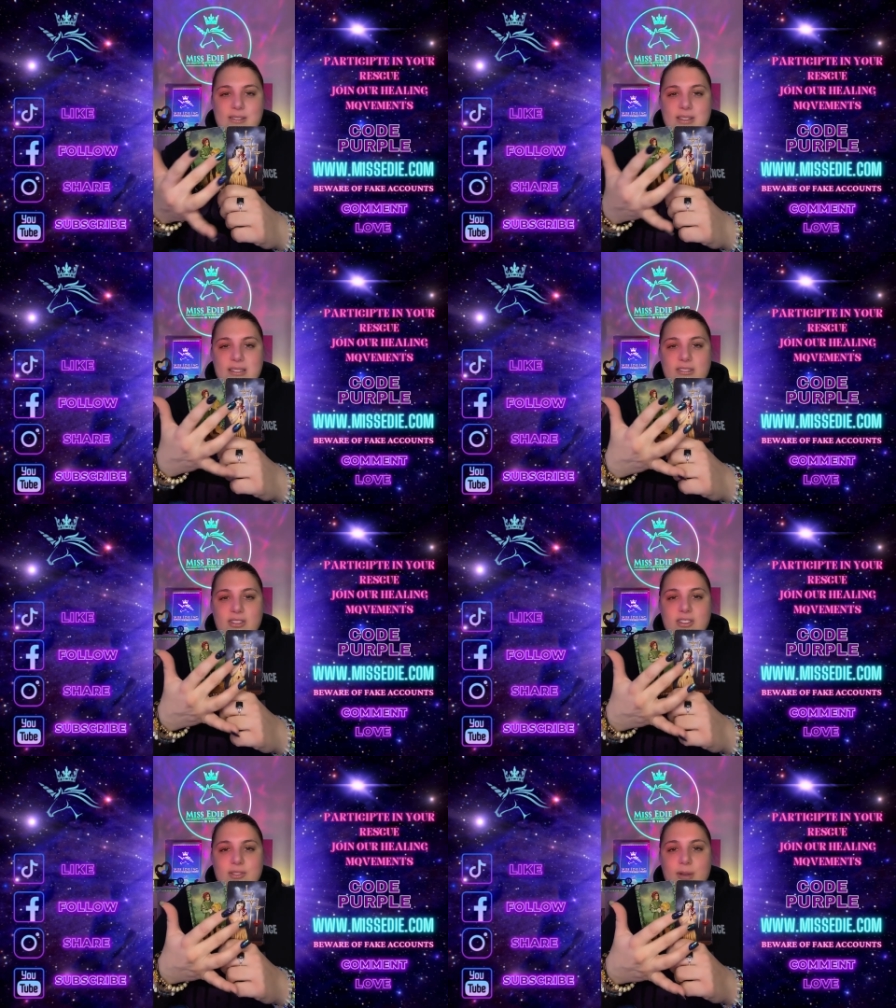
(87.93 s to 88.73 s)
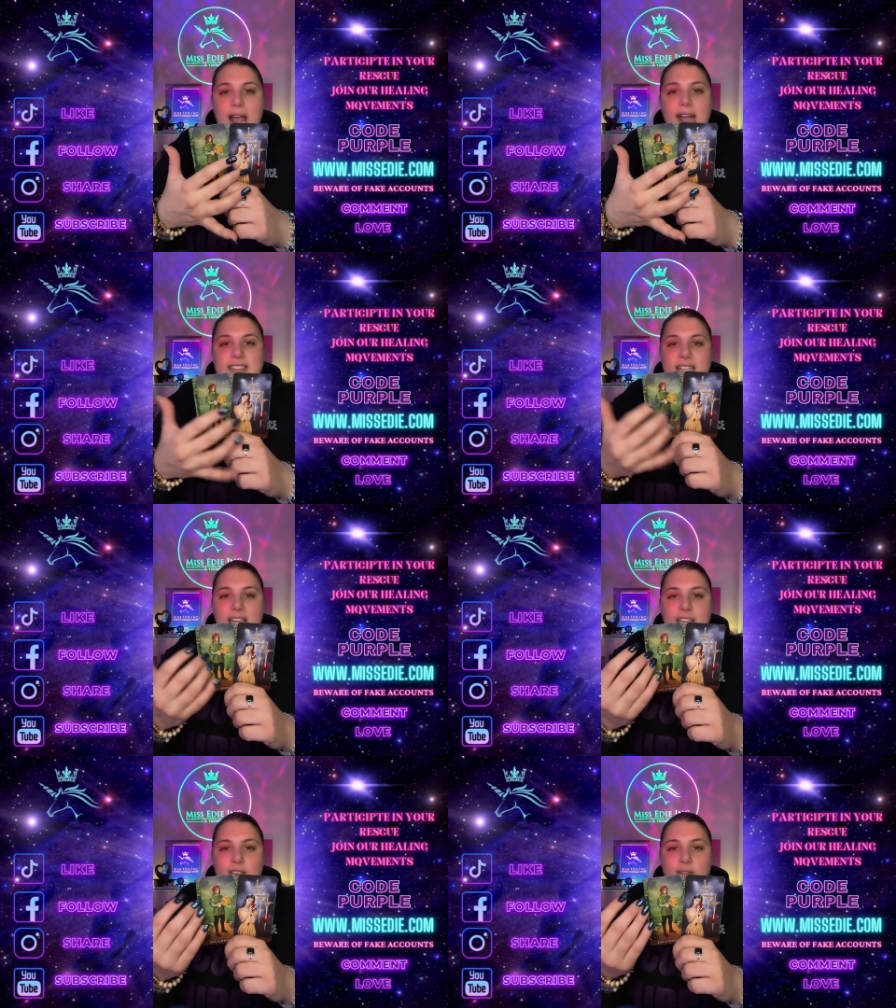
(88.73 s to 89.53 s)
So, this is also
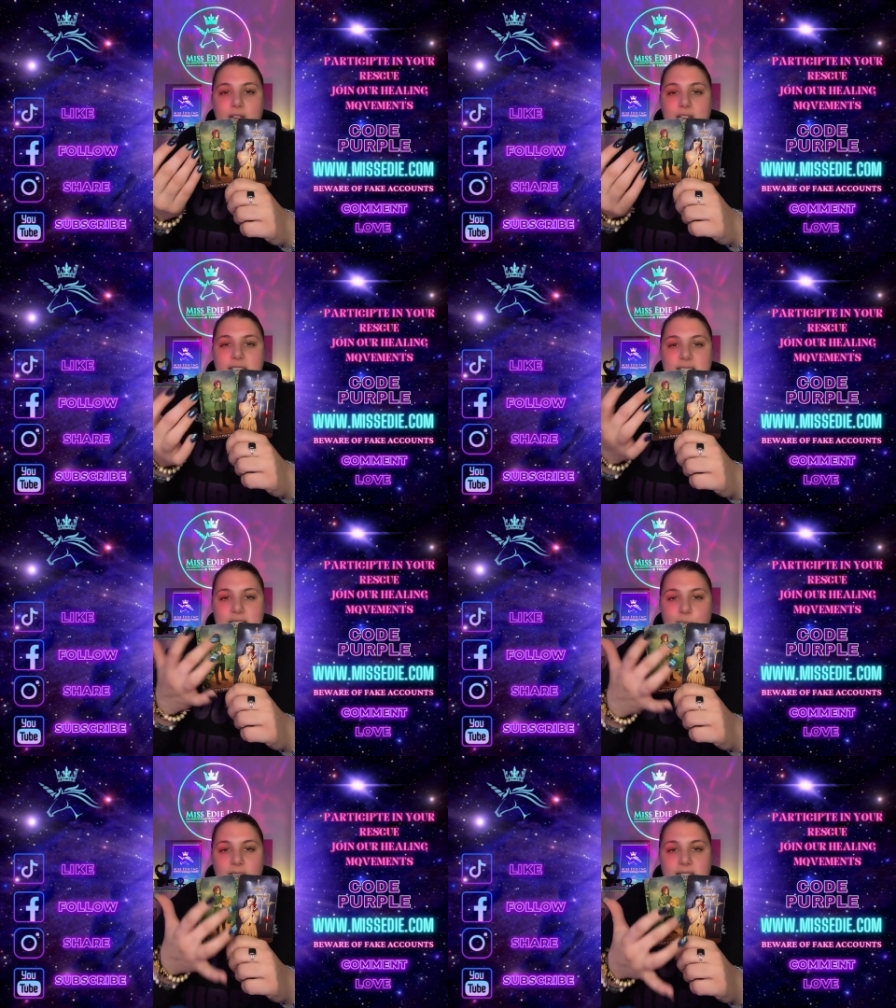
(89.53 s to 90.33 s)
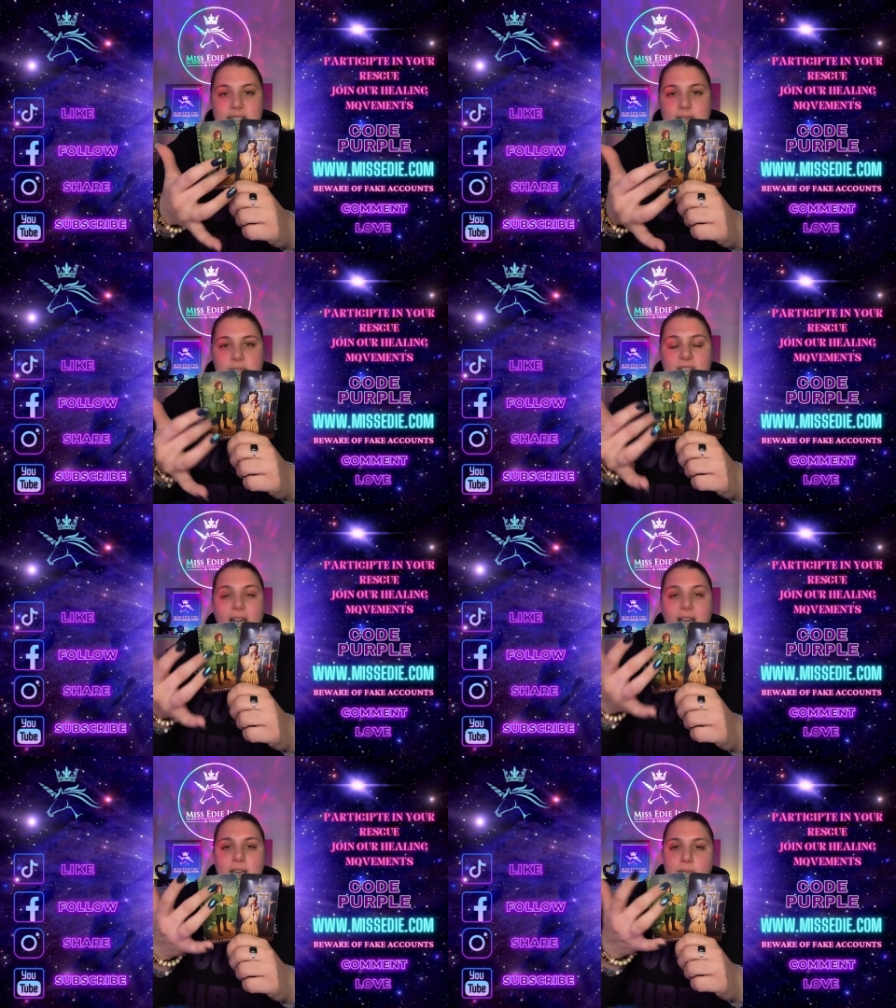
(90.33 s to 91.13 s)
asking you to spend some
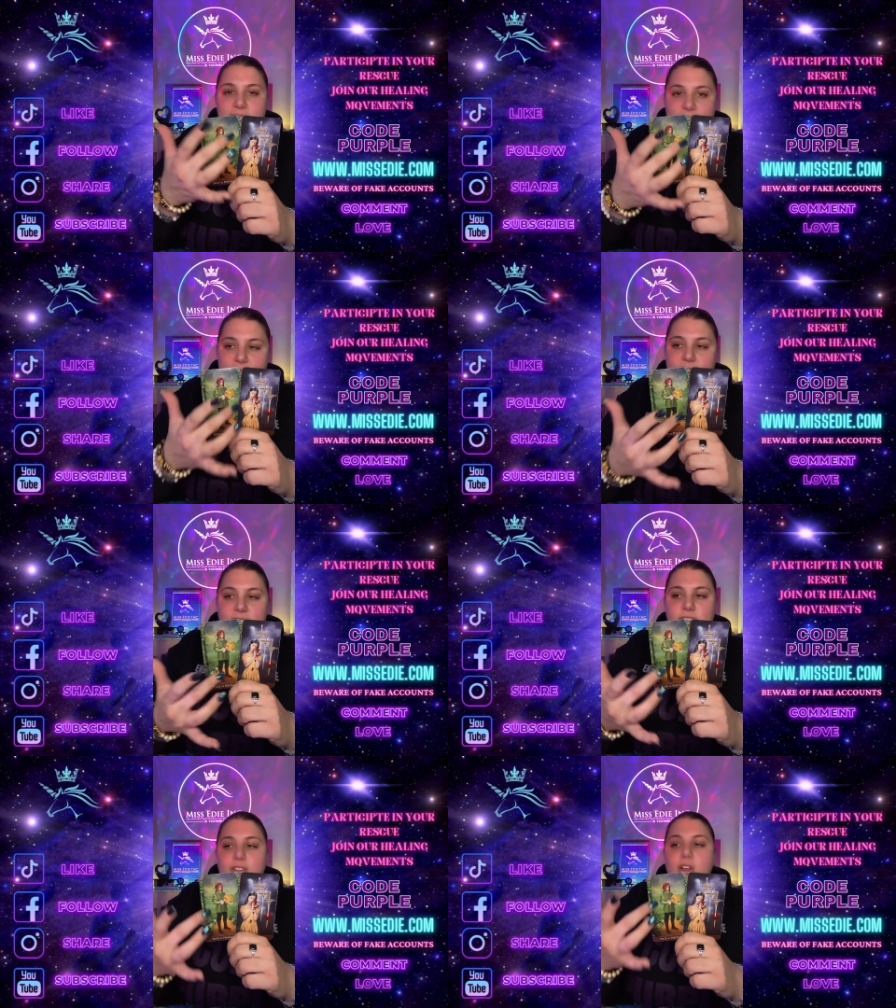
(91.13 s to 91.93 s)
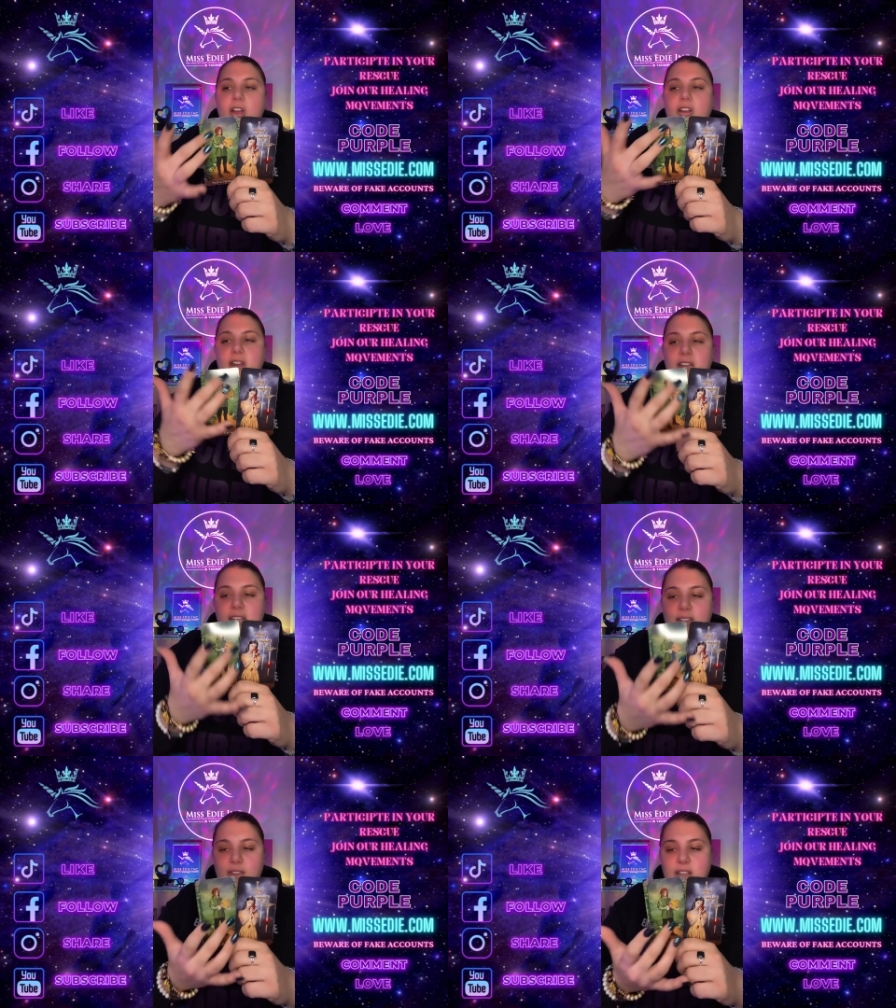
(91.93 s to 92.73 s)
time healing your heart and
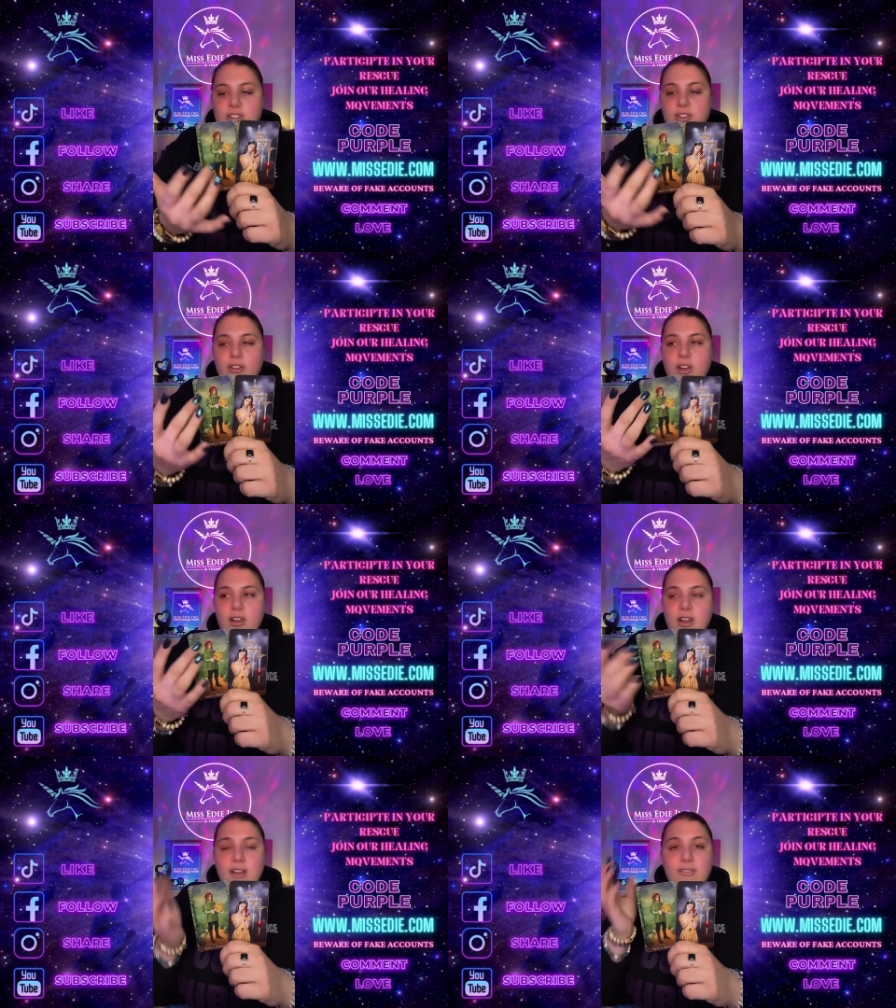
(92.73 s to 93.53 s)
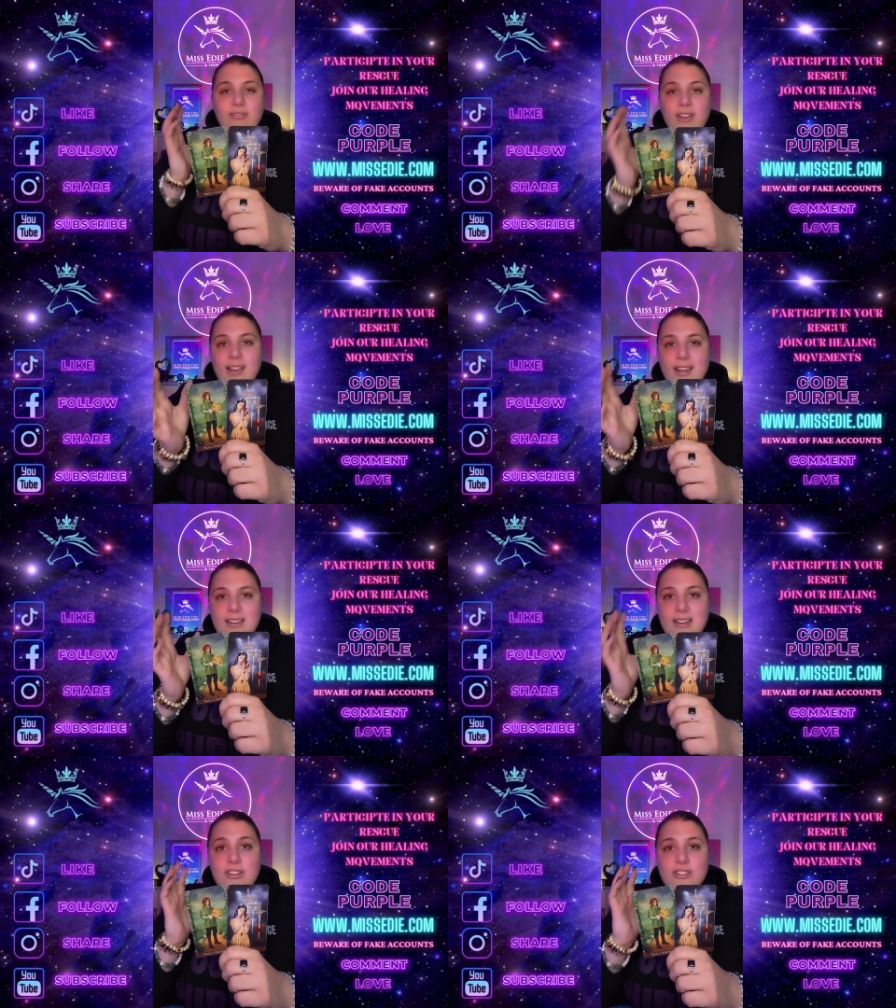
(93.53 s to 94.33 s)
giving to your heart and
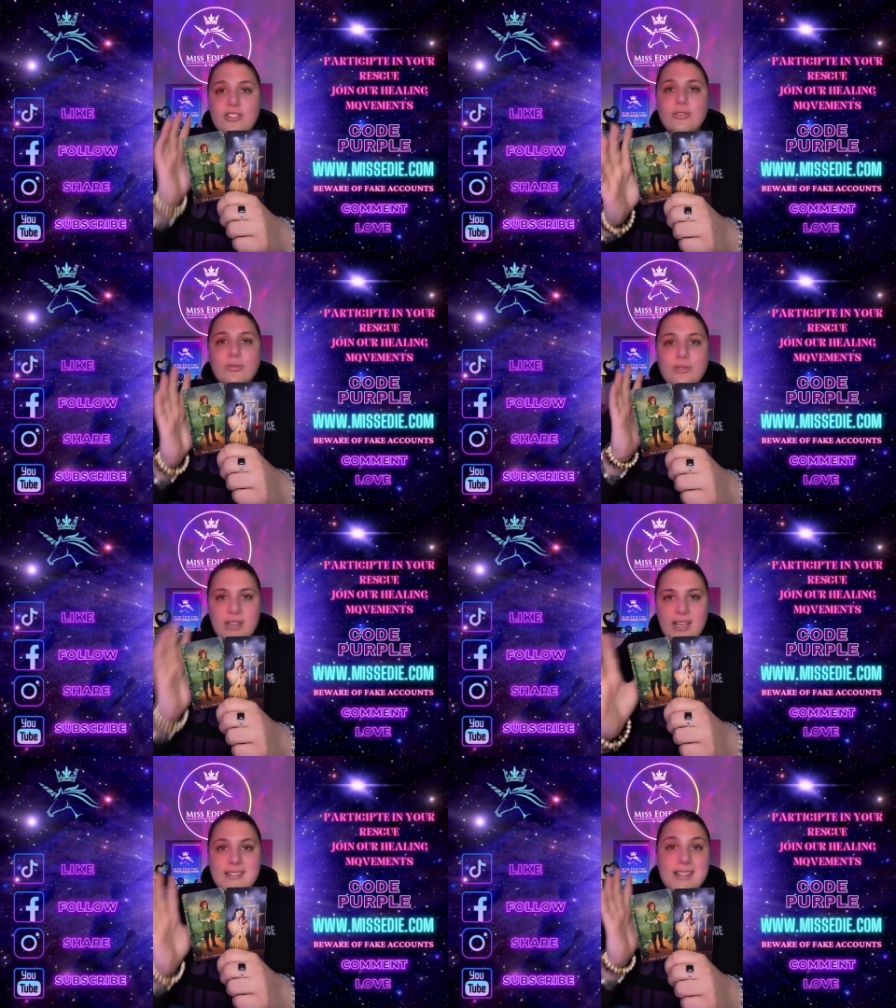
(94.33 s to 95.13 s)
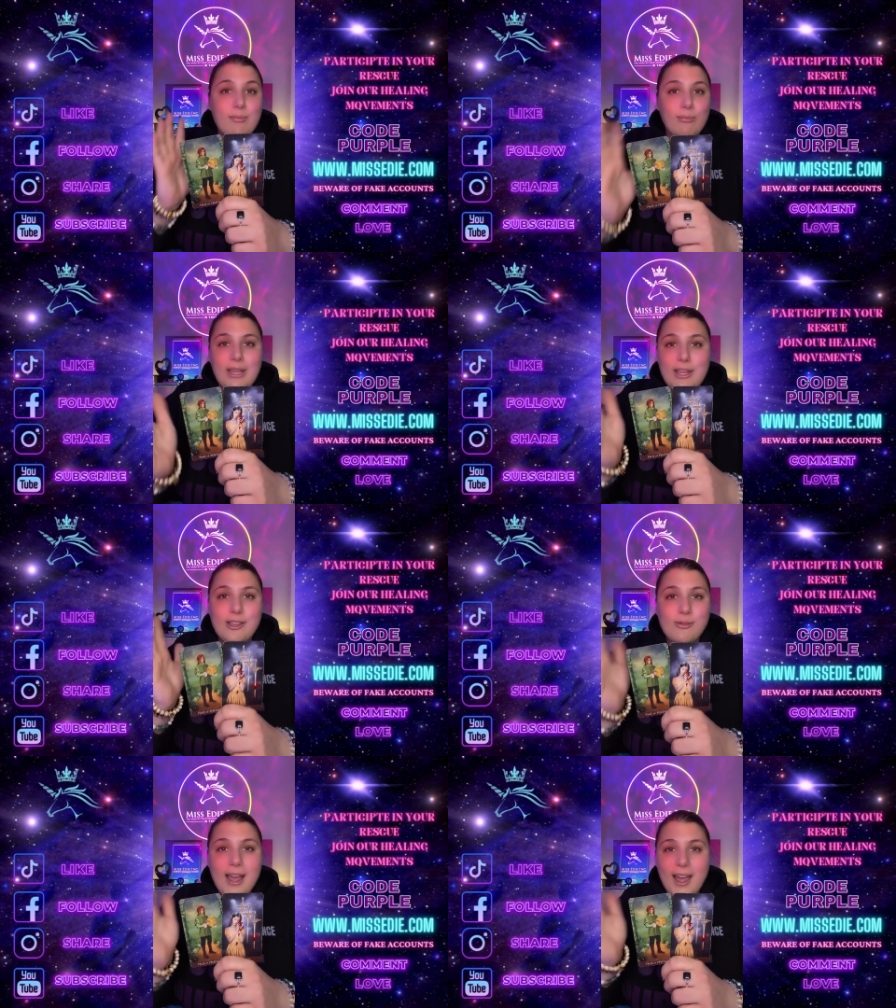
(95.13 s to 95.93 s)
find and do things that make
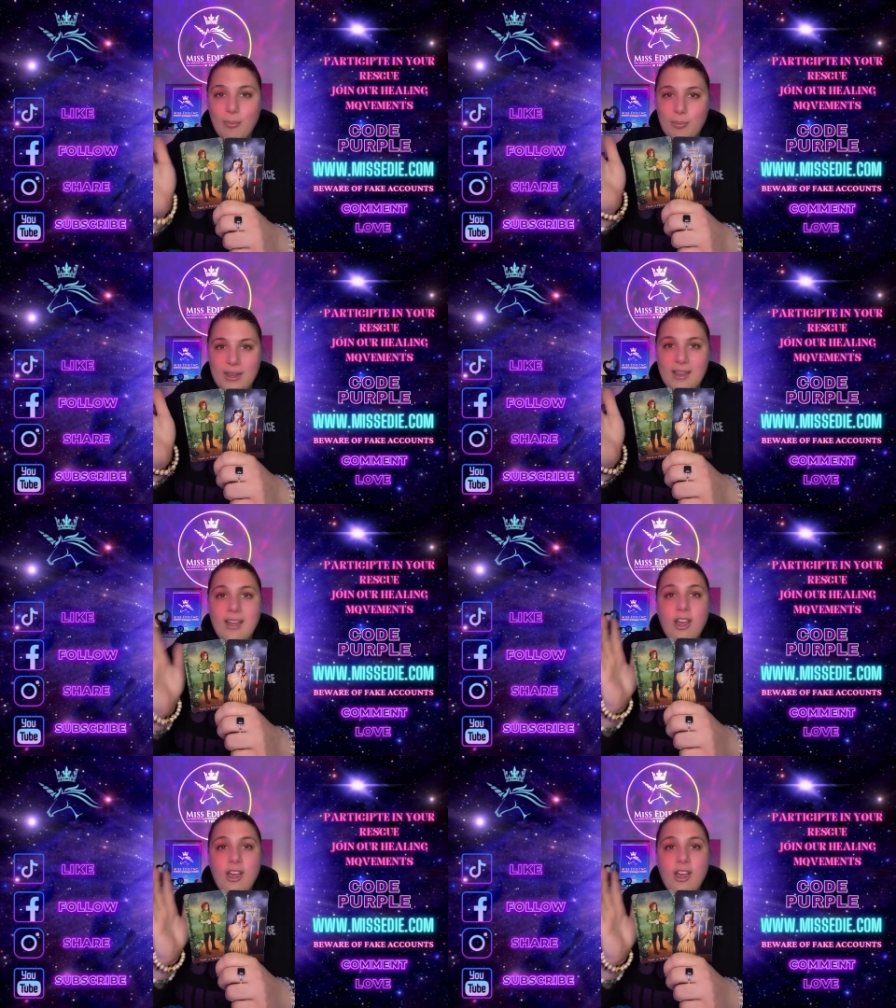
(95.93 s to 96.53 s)
you happy.